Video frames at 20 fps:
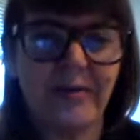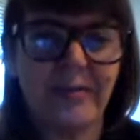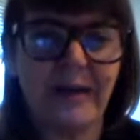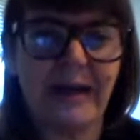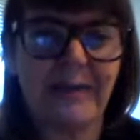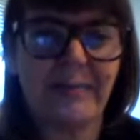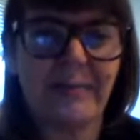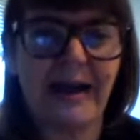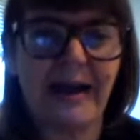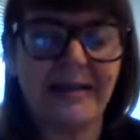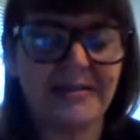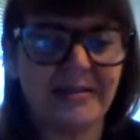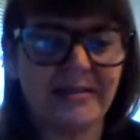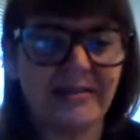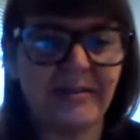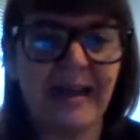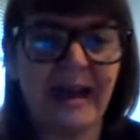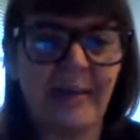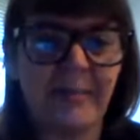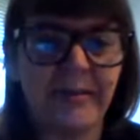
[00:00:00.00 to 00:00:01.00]
of my
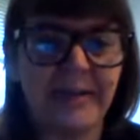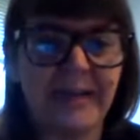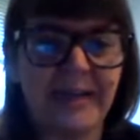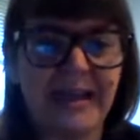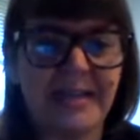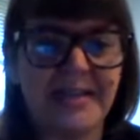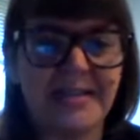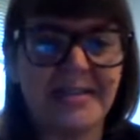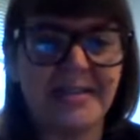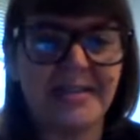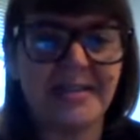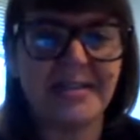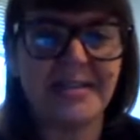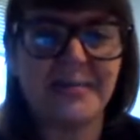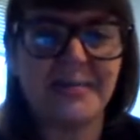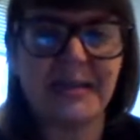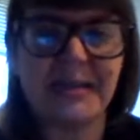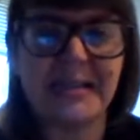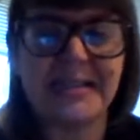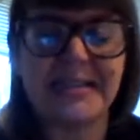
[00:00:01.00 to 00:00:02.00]
practical
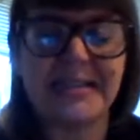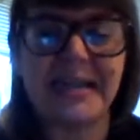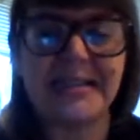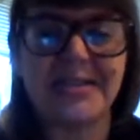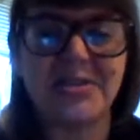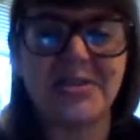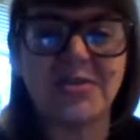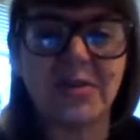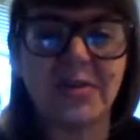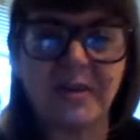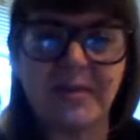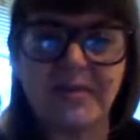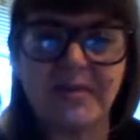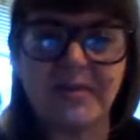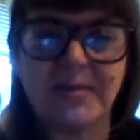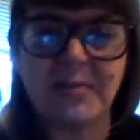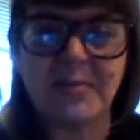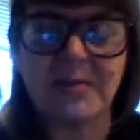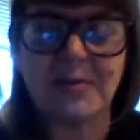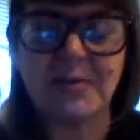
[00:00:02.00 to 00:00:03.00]
applications, because I struggle
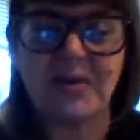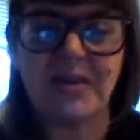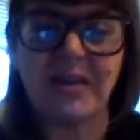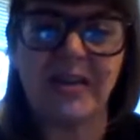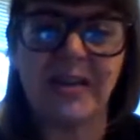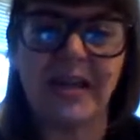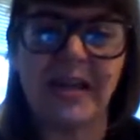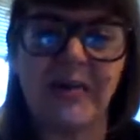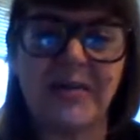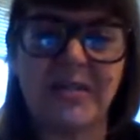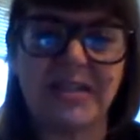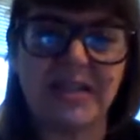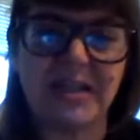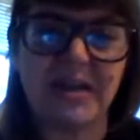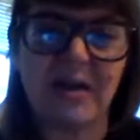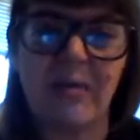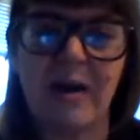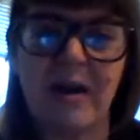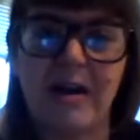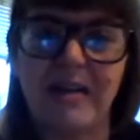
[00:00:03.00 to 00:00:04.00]
so much with the language, and
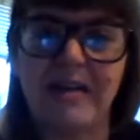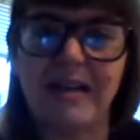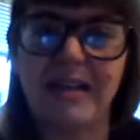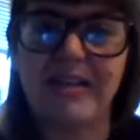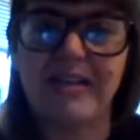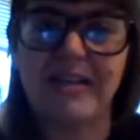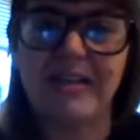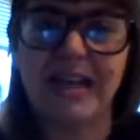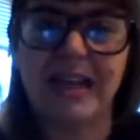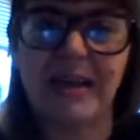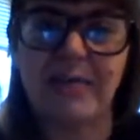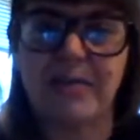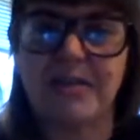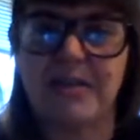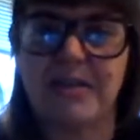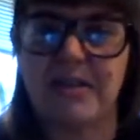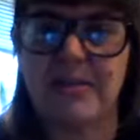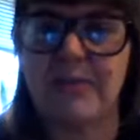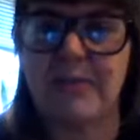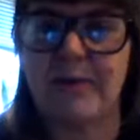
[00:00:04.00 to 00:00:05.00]
I want to let the language
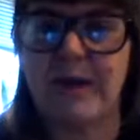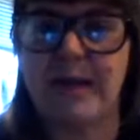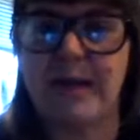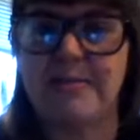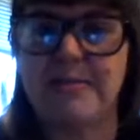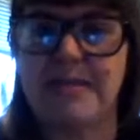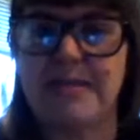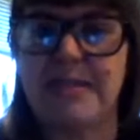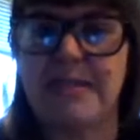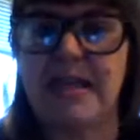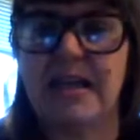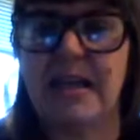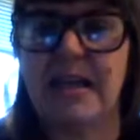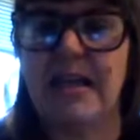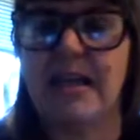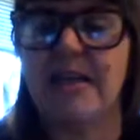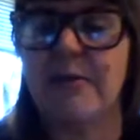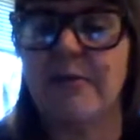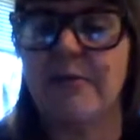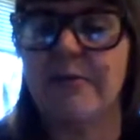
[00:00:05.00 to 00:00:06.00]
of the frames
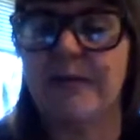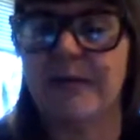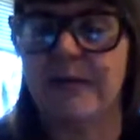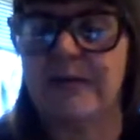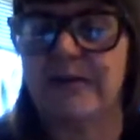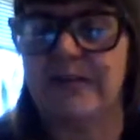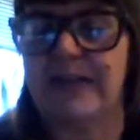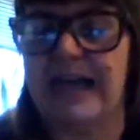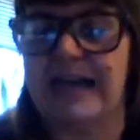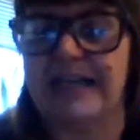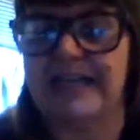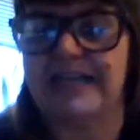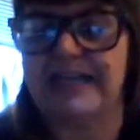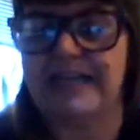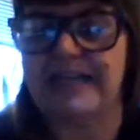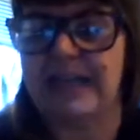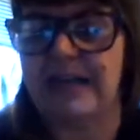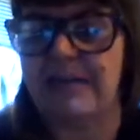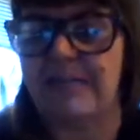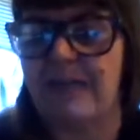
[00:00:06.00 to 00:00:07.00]
interfere
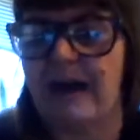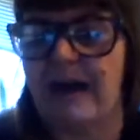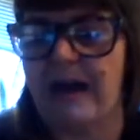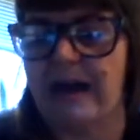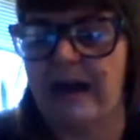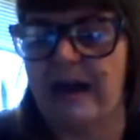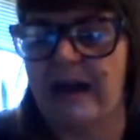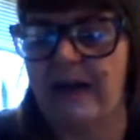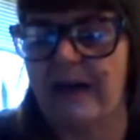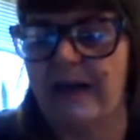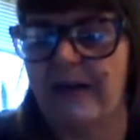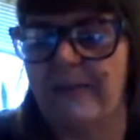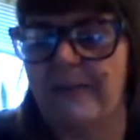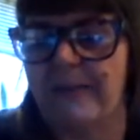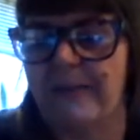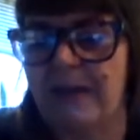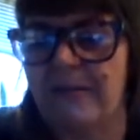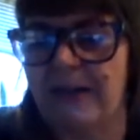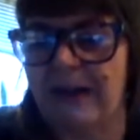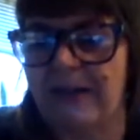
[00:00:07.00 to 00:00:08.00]
less in
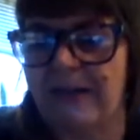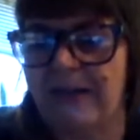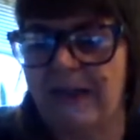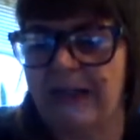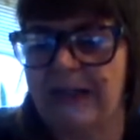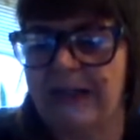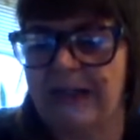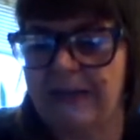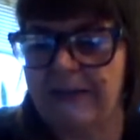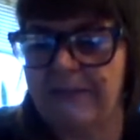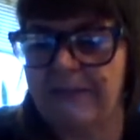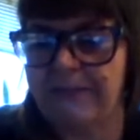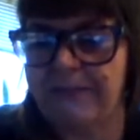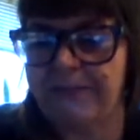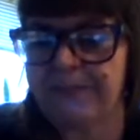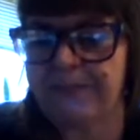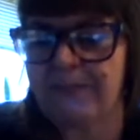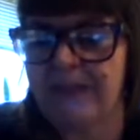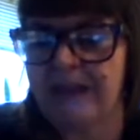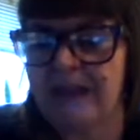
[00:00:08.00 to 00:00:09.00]
my thinking.
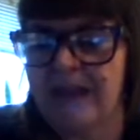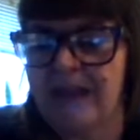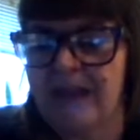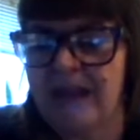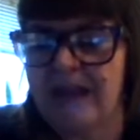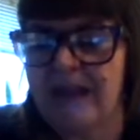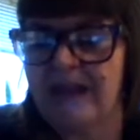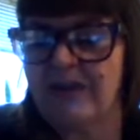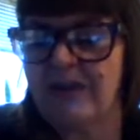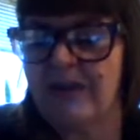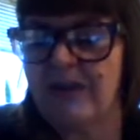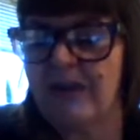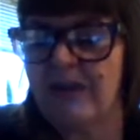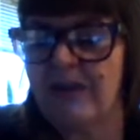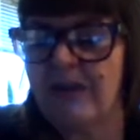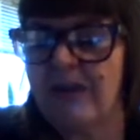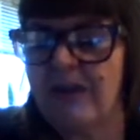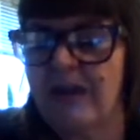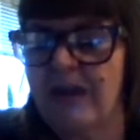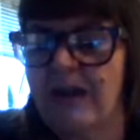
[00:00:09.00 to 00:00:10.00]
And I
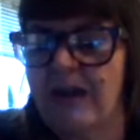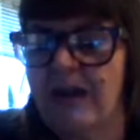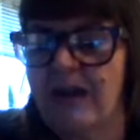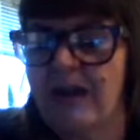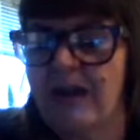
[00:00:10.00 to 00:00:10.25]
know